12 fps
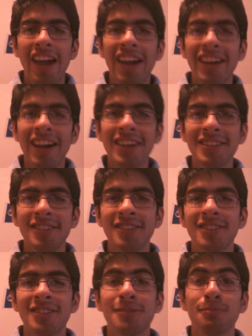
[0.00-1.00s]
Hey guys,
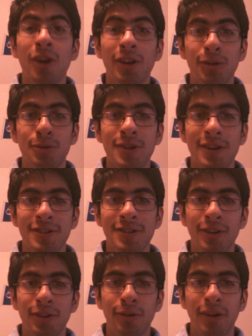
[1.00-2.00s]
this is Marlon Quinteros
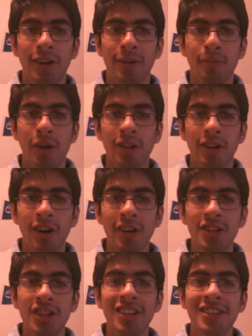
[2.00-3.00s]
here, the creator of
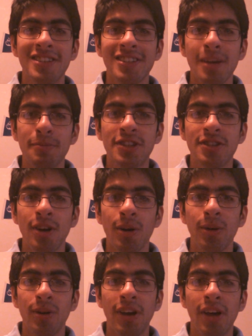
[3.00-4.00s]
Marlonology, and this is
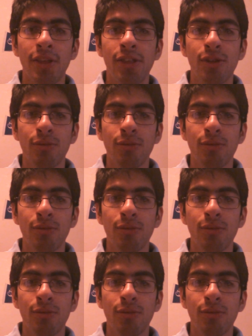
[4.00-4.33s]
episode uh,